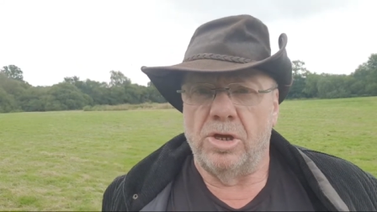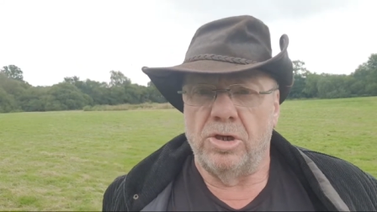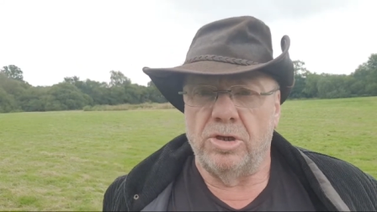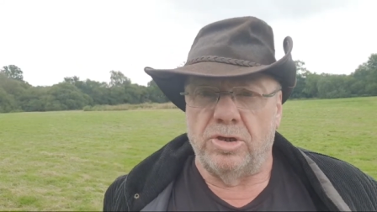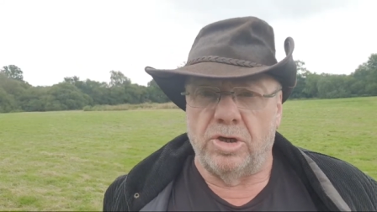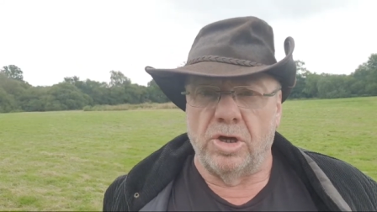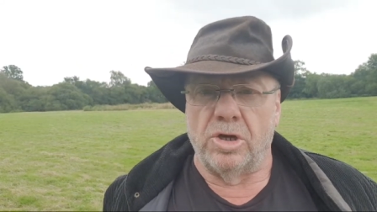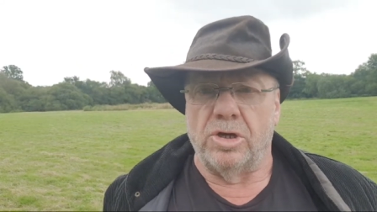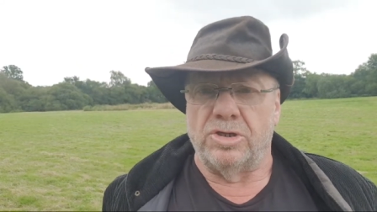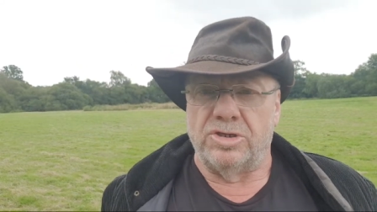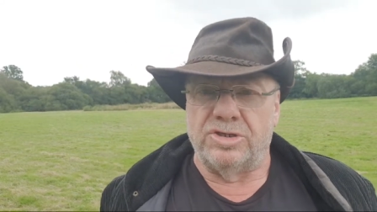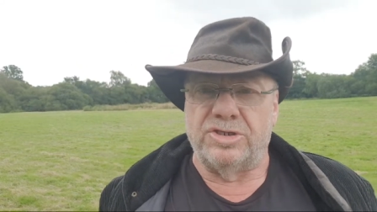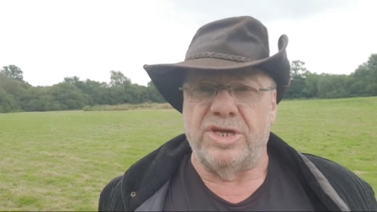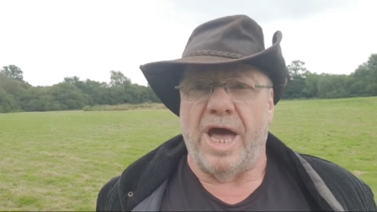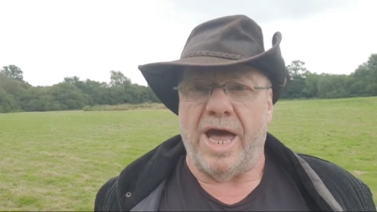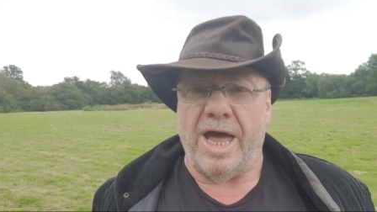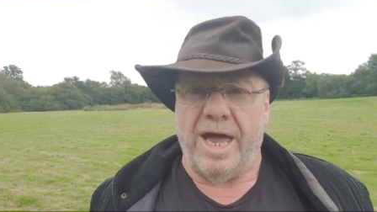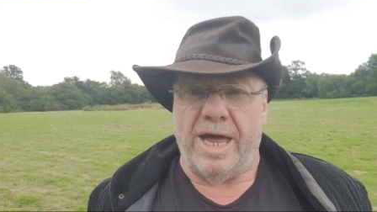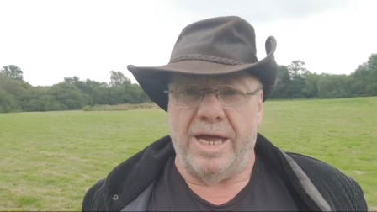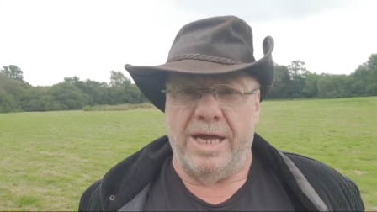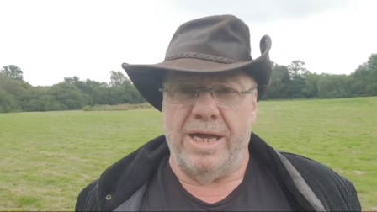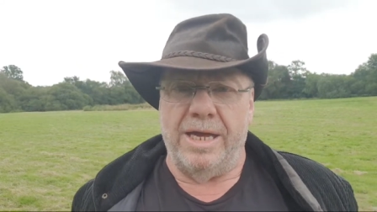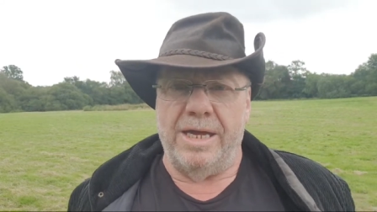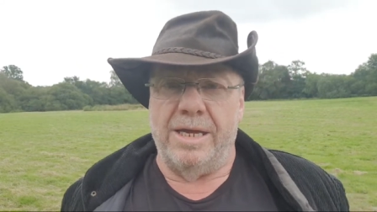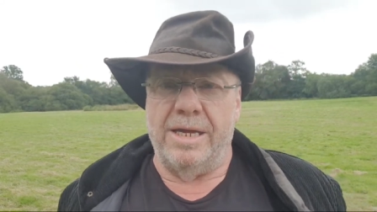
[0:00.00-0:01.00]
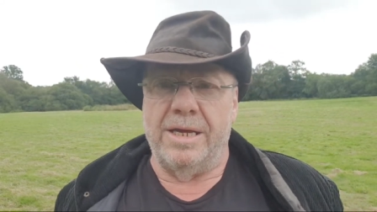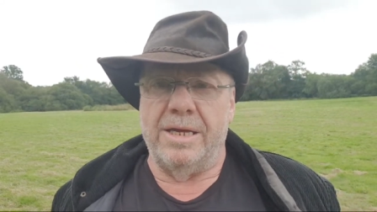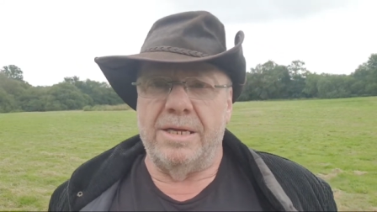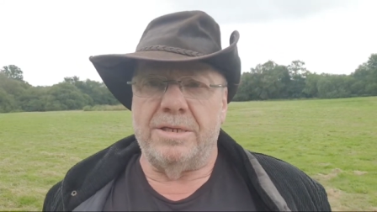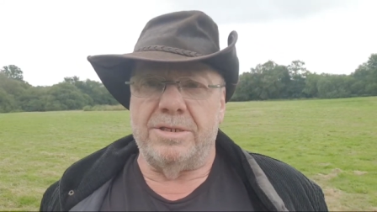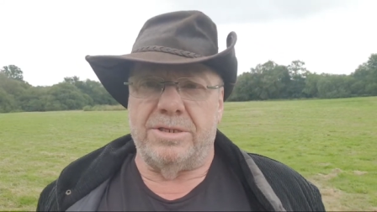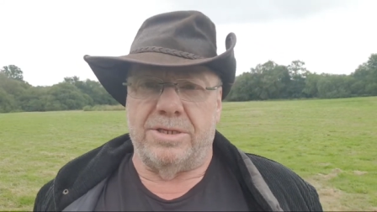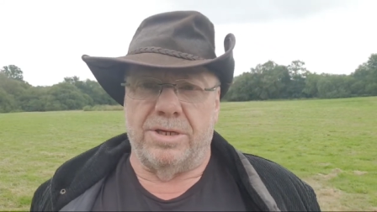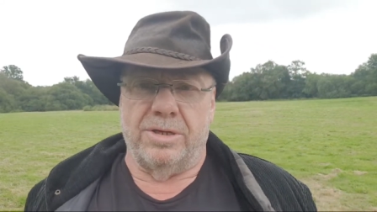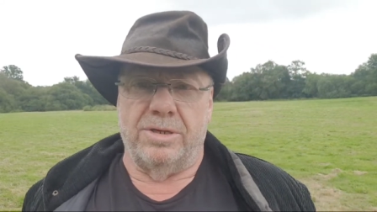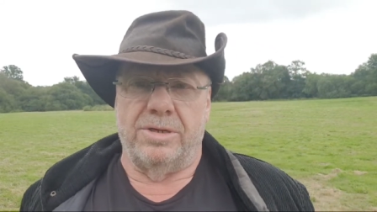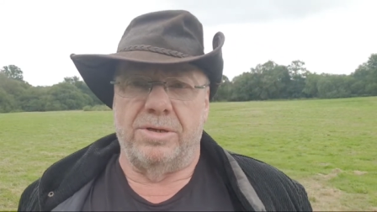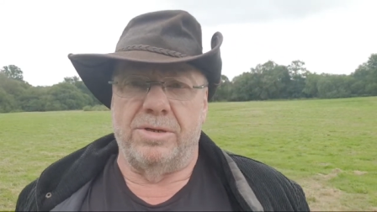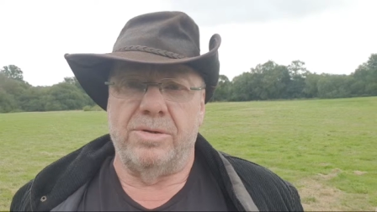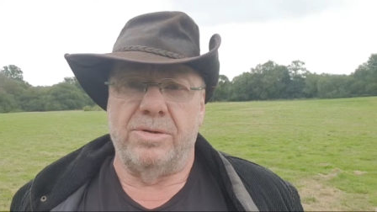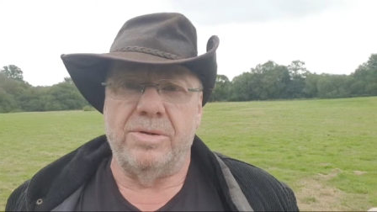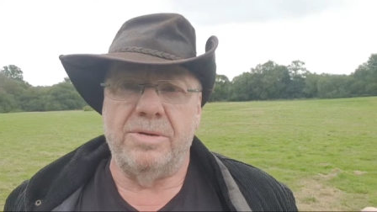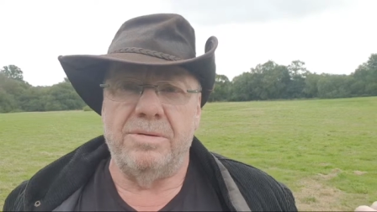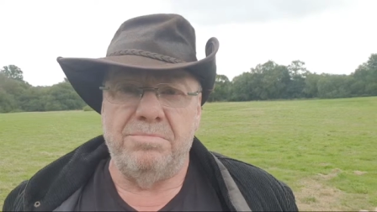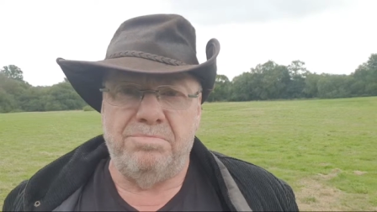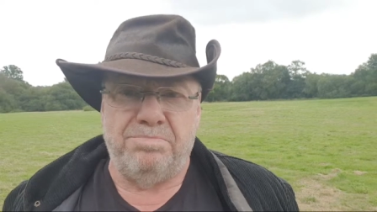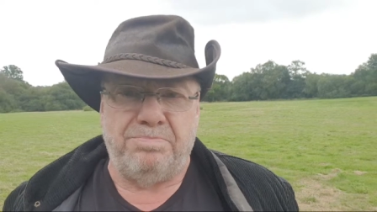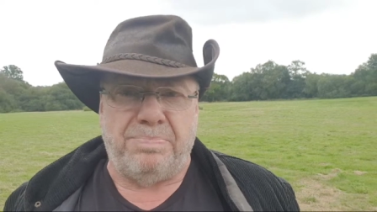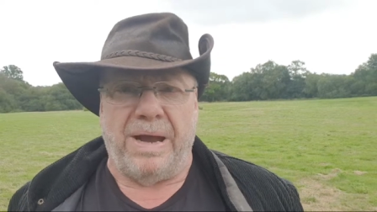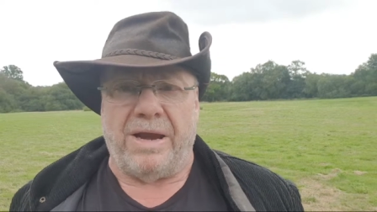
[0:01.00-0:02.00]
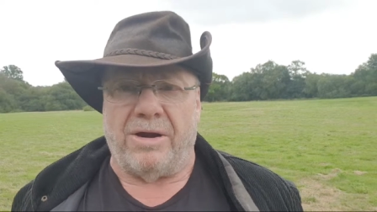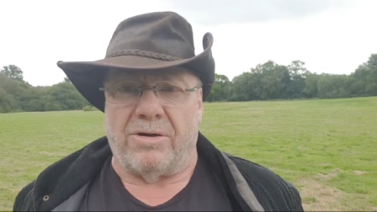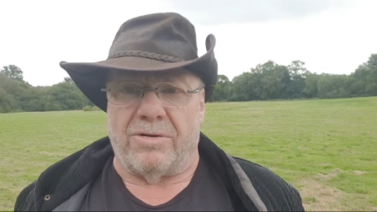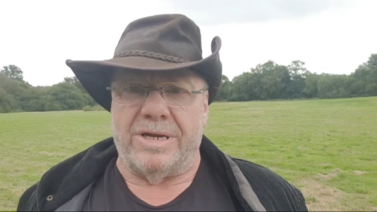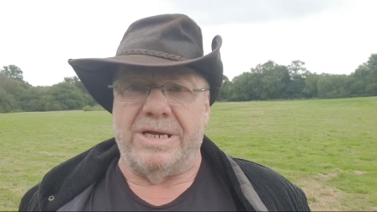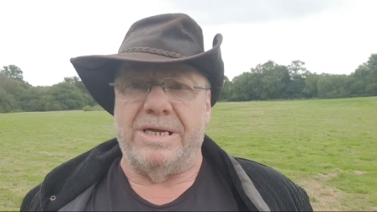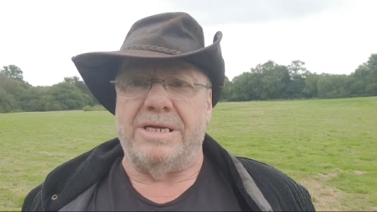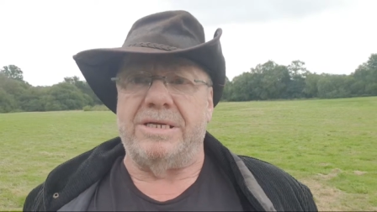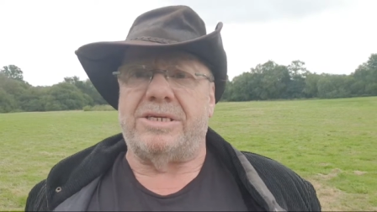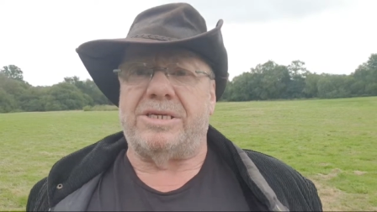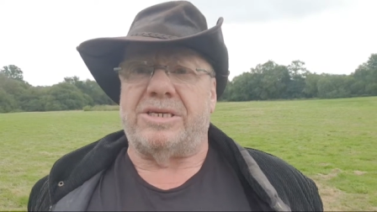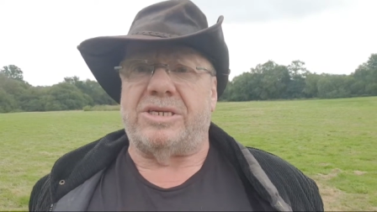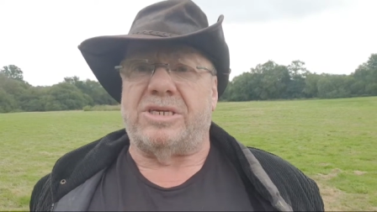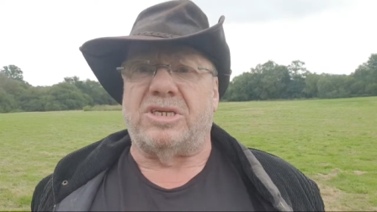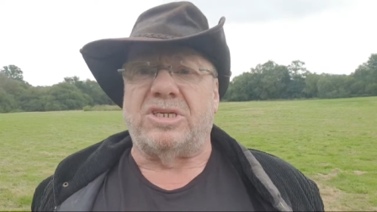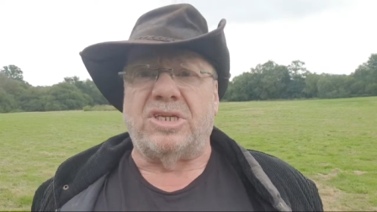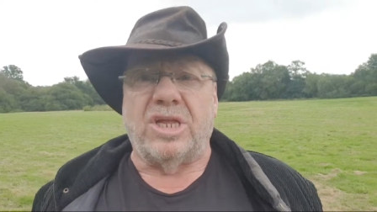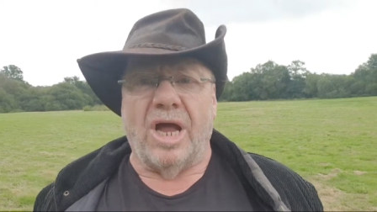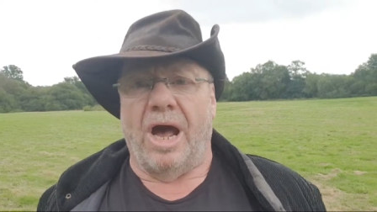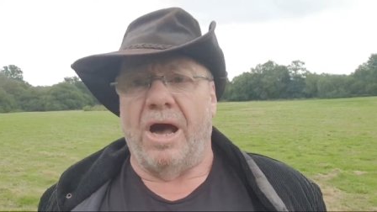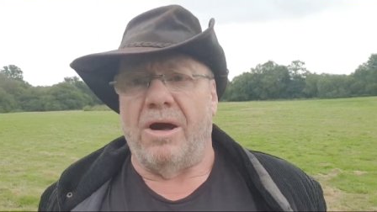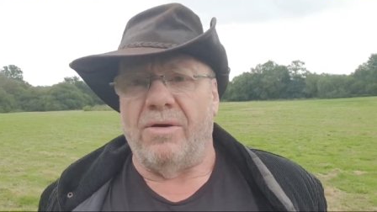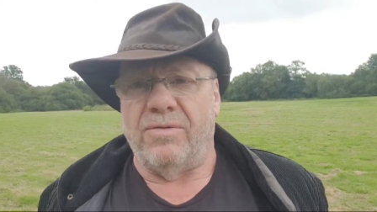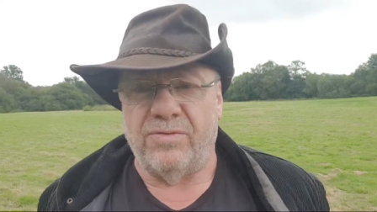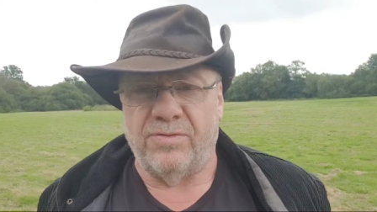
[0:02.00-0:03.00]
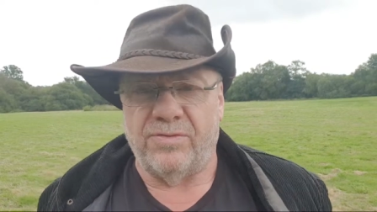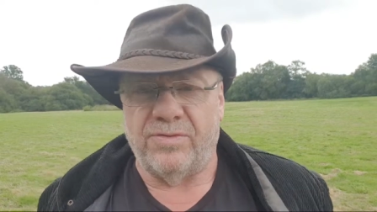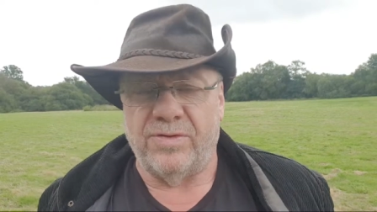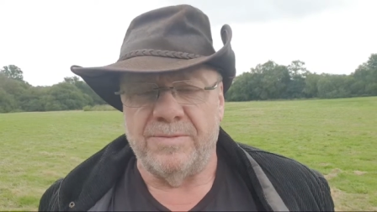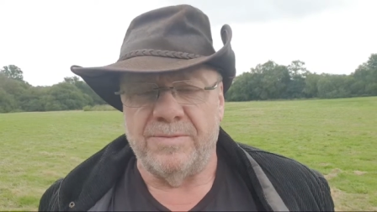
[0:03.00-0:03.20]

good day to bury stuff